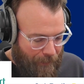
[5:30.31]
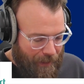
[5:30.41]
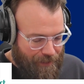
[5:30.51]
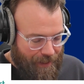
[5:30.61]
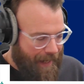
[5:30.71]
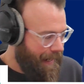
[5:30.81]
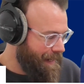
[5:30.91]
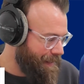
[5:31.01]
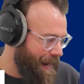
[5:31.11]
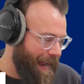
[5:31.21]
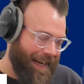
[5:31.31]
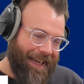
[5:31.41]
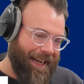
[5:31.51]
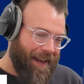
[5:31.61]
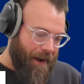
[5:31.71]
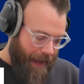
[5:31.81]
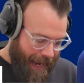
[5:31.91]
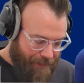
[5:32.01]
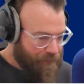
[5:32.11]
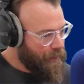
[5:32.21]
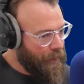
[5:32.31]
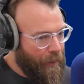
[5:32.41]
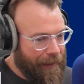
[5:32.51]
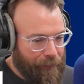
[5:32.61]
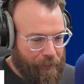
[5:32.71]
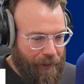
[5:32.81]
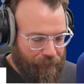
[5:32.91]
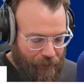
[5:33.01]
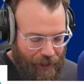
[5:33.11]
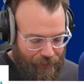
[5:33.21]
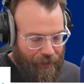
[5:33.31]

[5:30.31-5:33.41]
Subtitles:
Is there any aim to go a little bit further?